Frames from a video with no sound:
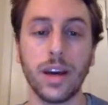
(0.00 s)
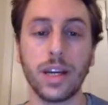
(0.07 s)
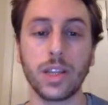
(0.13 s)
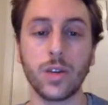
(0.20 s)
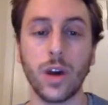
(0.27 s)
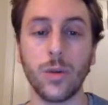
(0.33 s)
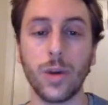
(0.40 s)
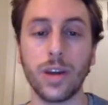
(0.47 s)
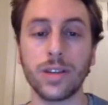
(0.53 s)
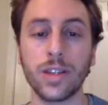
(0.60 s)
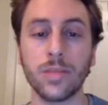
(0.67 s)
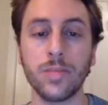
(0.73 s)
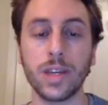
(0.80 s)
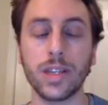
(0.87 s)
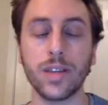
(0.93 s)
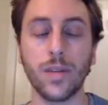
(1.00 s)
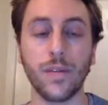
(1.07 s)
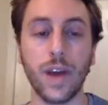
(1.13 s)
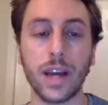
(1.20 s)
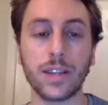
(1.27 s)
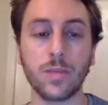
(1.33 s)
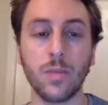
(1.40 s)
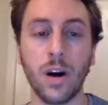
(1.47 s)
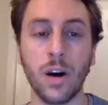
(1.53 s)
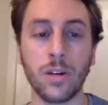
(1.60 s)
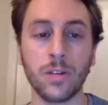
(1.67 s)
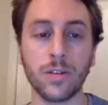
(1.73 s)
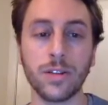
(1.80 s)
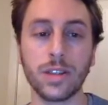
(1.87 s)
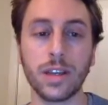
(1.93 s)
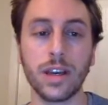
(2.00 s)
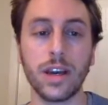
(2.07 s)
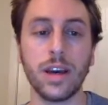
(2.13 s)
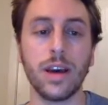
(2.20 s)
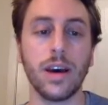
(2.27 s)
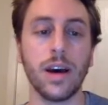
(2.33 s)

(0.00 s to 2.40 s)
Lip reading: So I ran some mixed effects models.